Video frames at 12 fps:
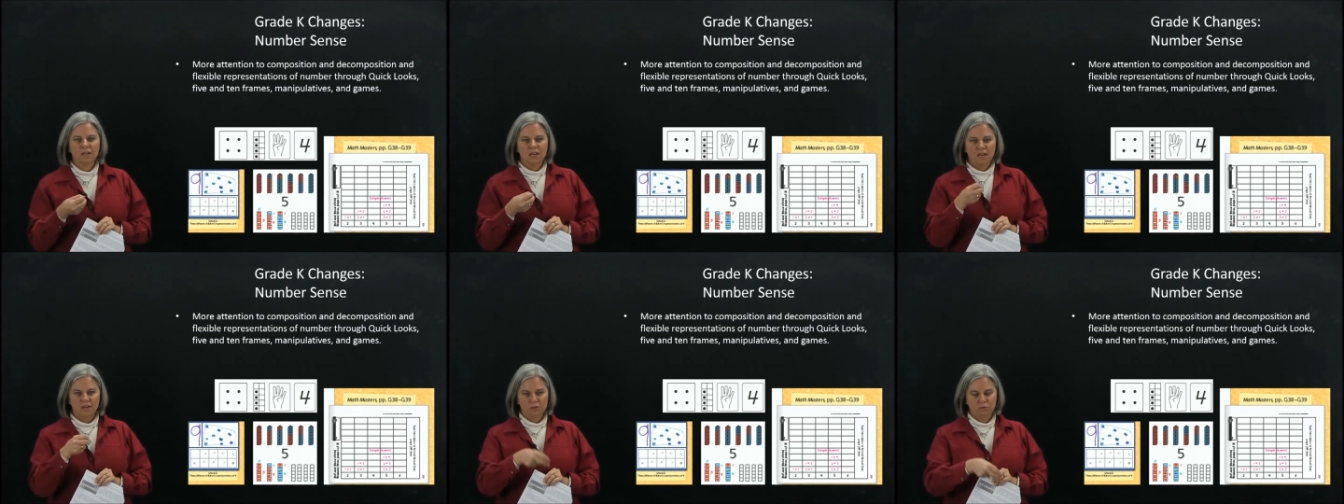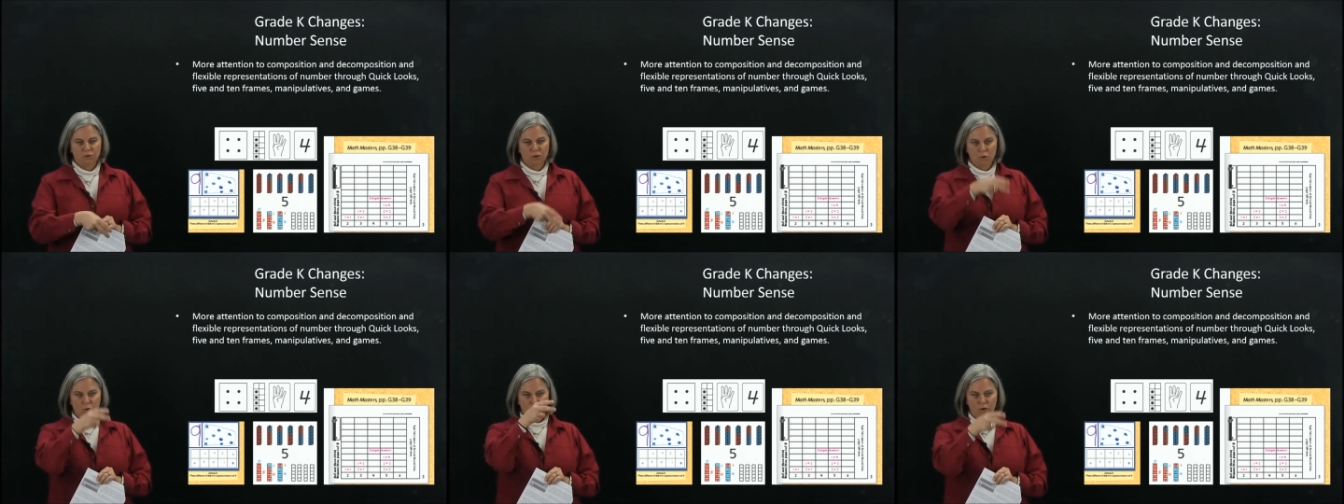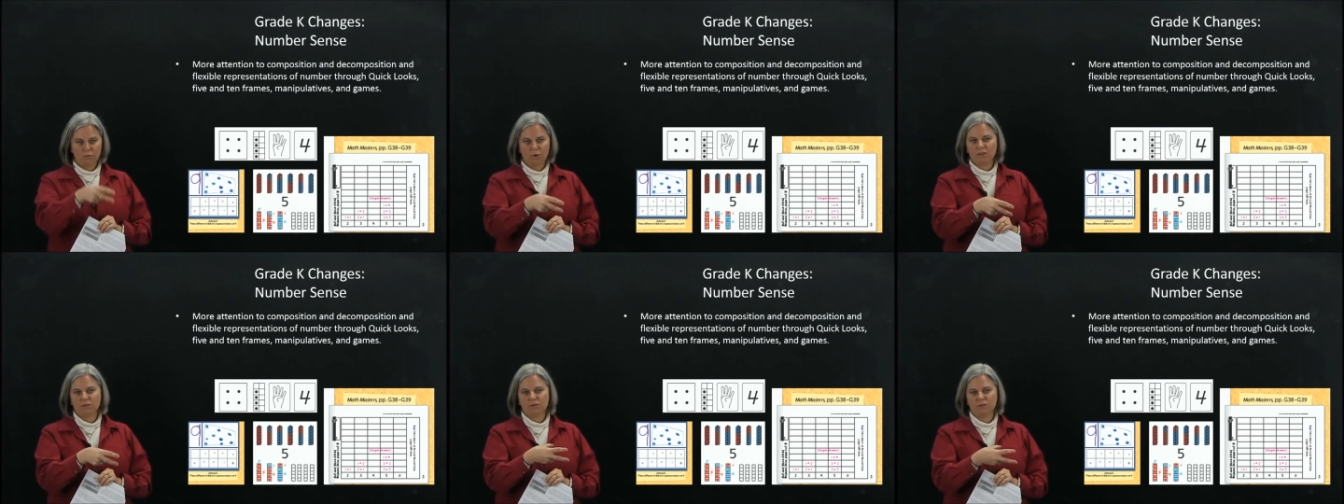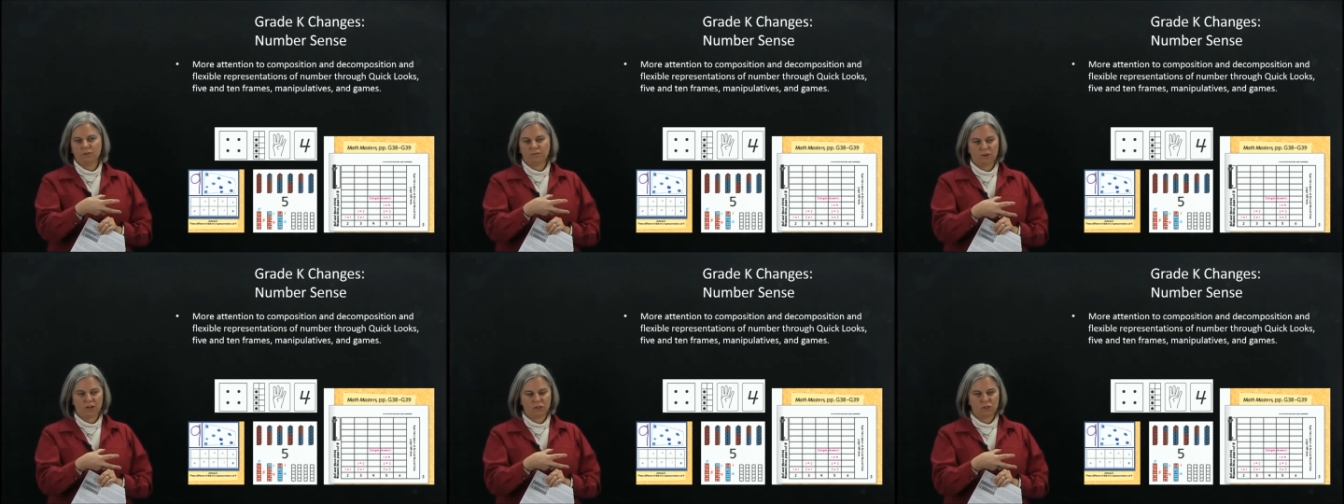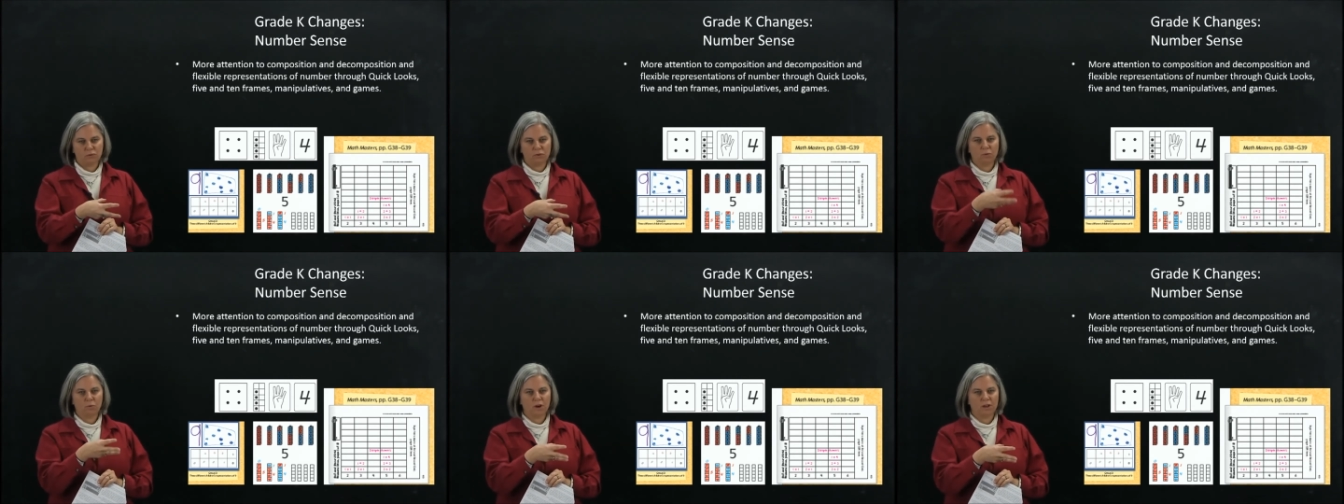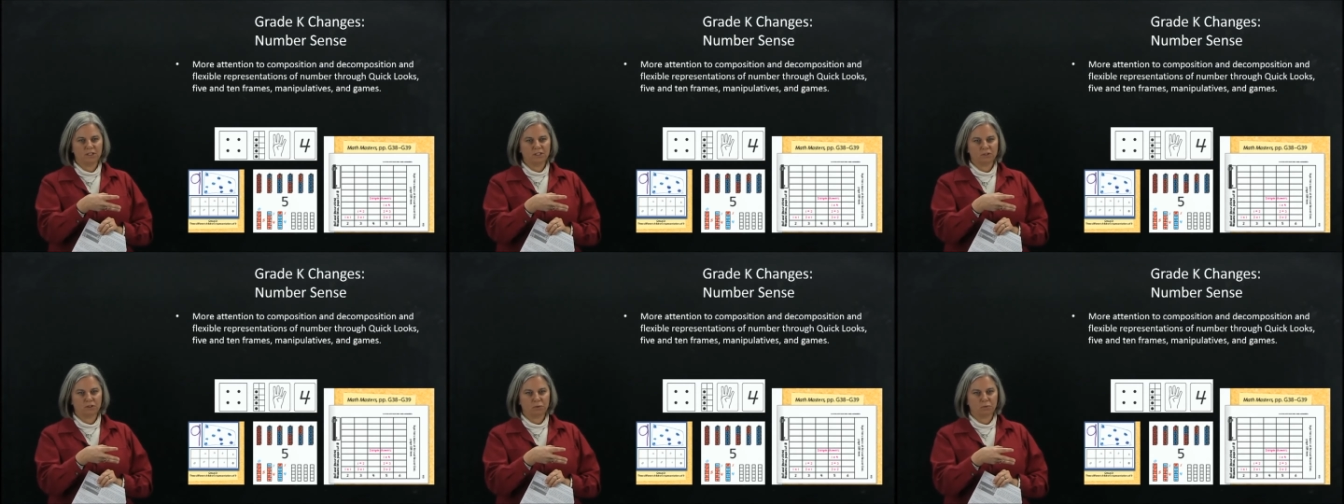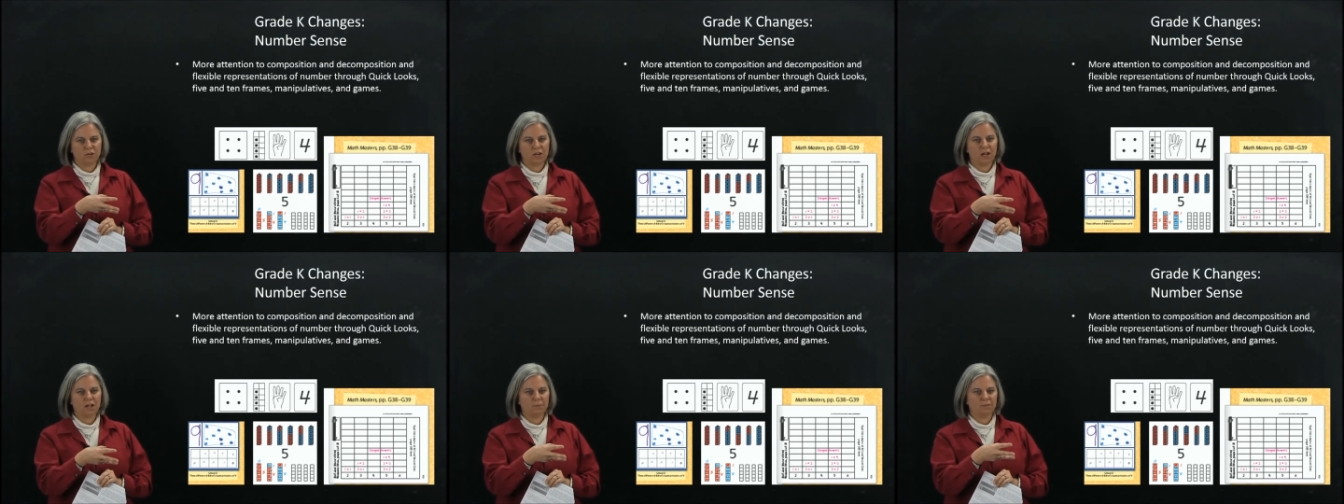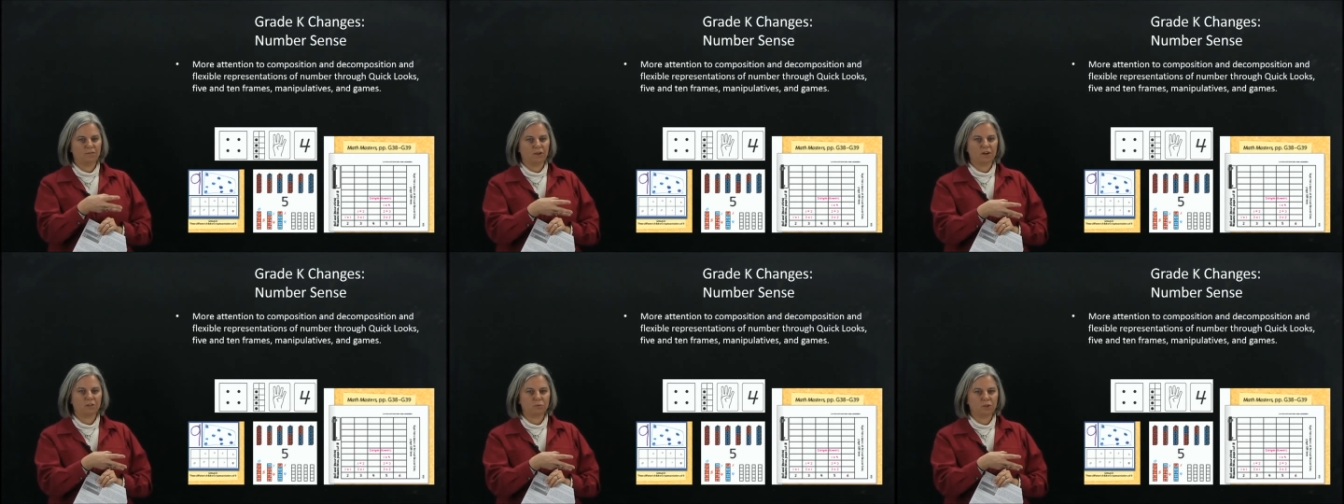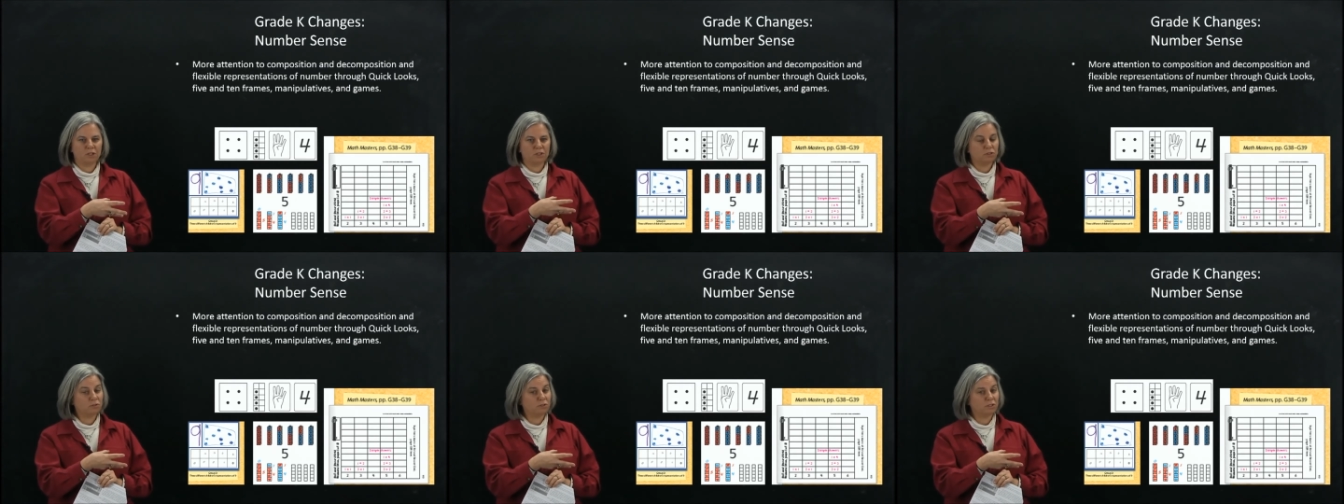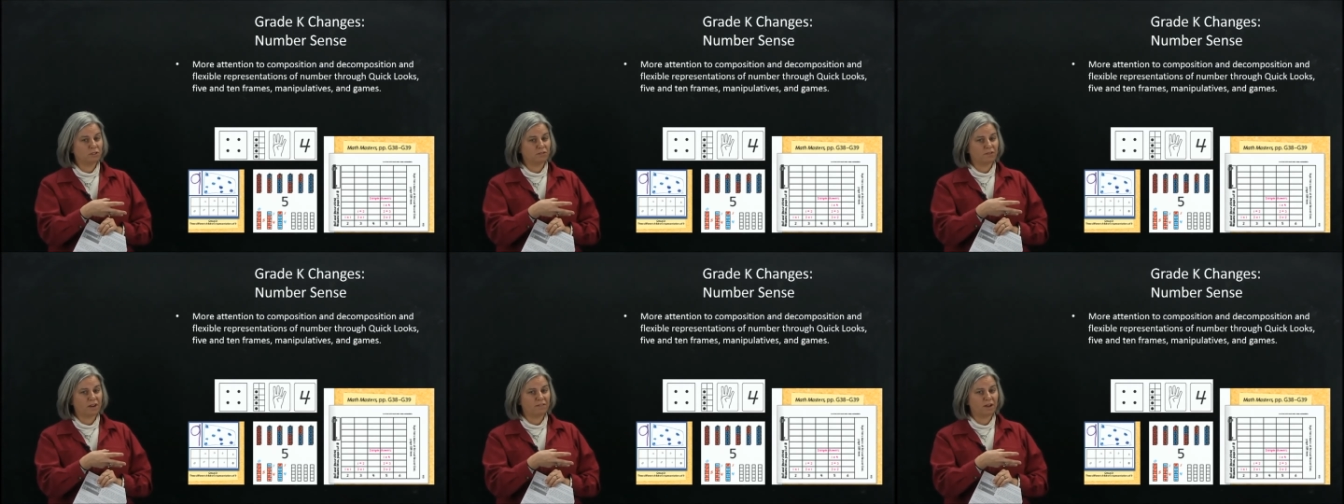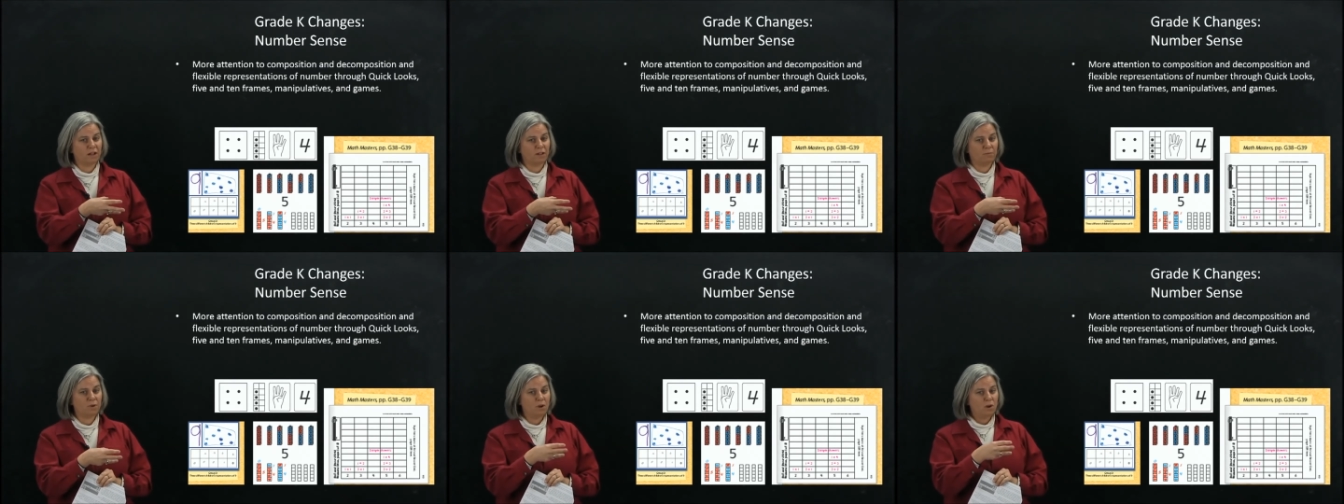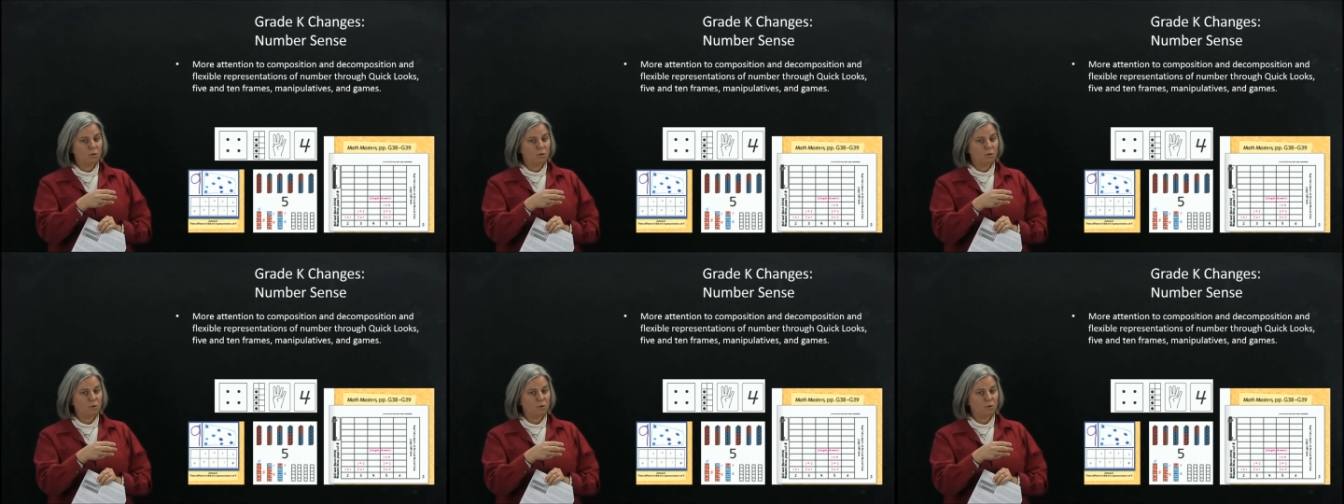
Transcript: and you record whether if you got a two and a one, it's in the three column. If you got a three and a two, it's in the five column.